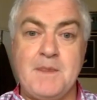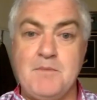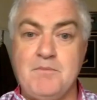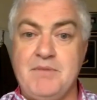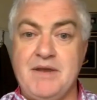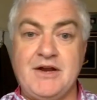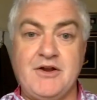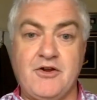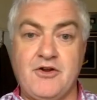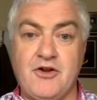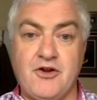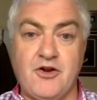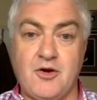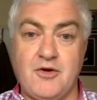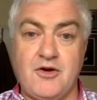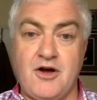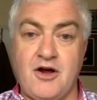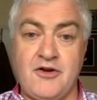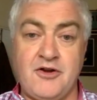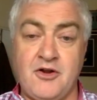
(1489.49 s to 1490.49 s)
been on
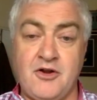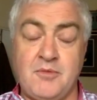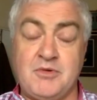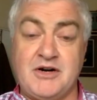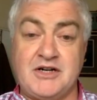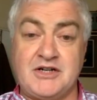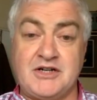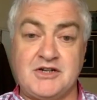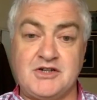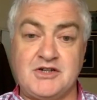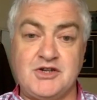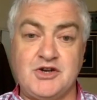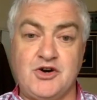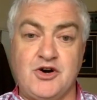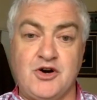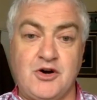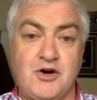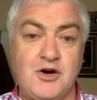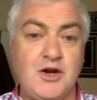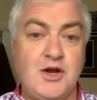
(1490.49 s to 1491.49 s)
an operational
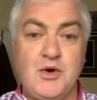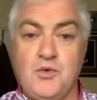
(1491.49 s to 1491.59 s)
tour,